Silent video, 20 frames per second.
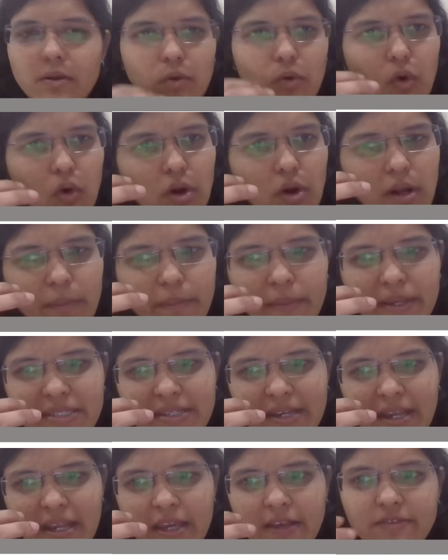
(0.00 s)
Gold
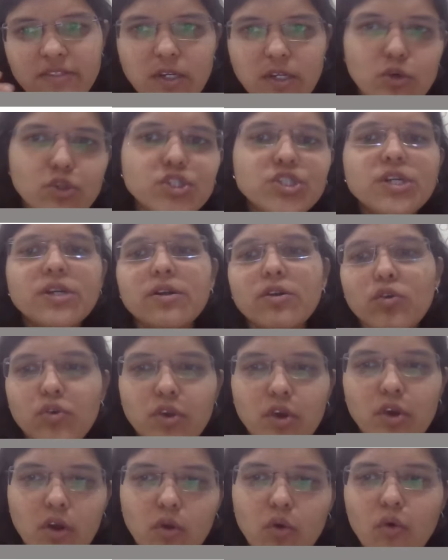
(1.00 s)
basically gives a cushion to
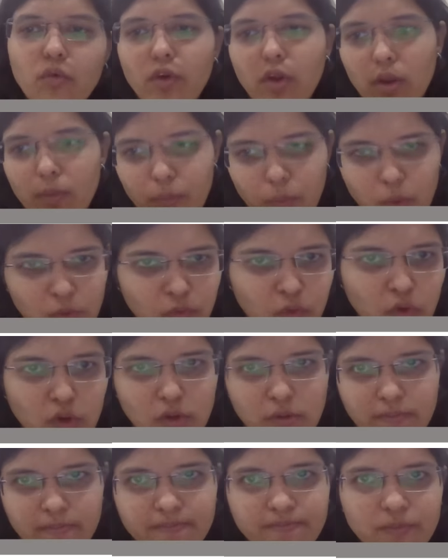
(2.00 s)
your overall
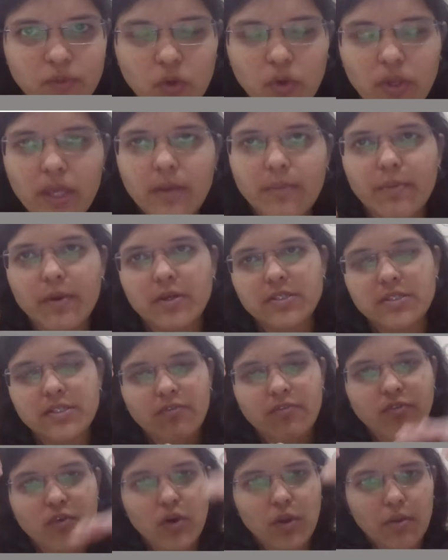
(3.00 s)
portfolio. Okay, because
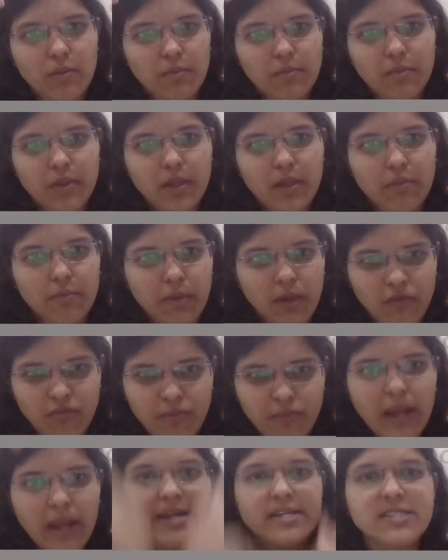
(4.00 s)
if
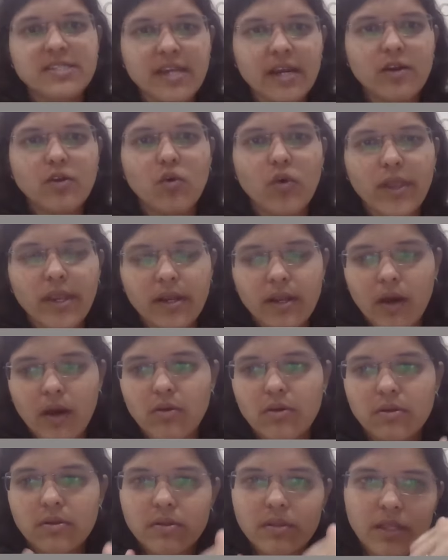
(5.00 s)
markets start going
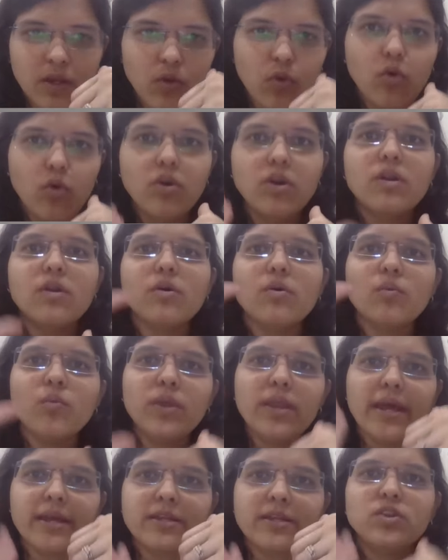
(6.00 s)
down, then gold
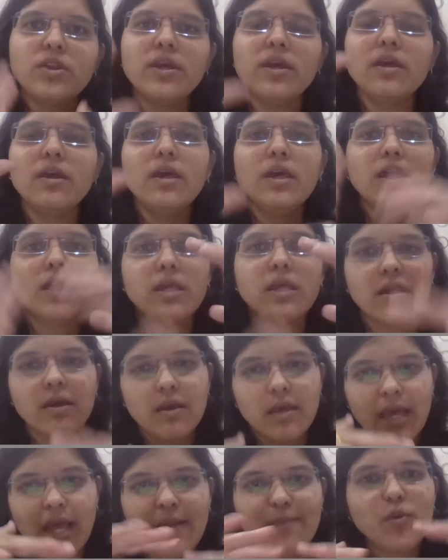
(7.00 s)
will actually
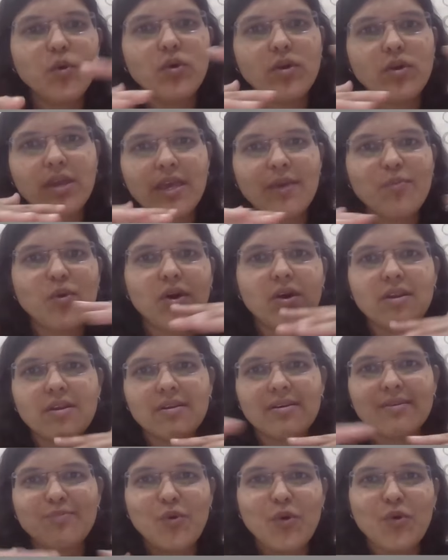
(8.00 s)
help you keep
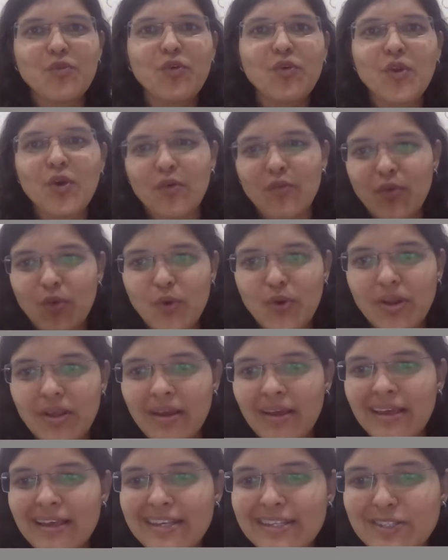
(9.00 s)
your portfolio afloat.
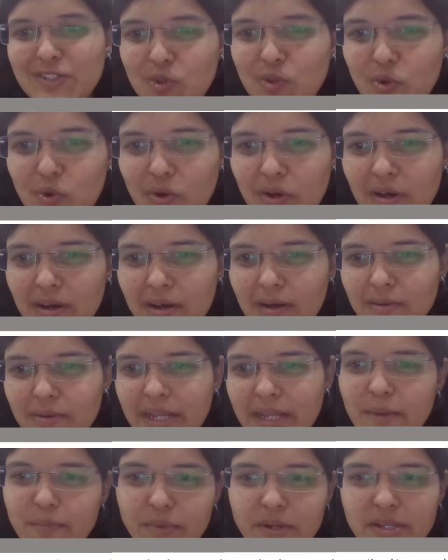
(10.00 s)
So
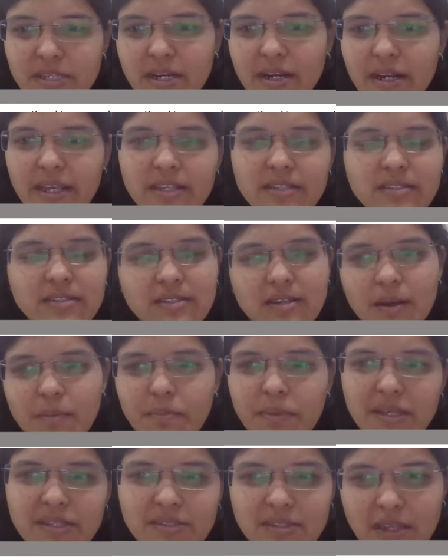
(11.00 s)
10% is a
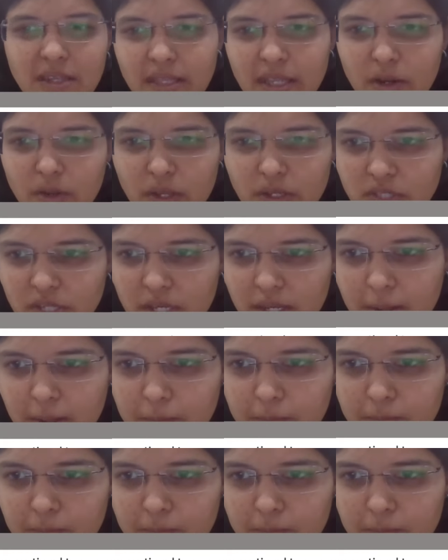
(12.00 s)
base thing that you can check.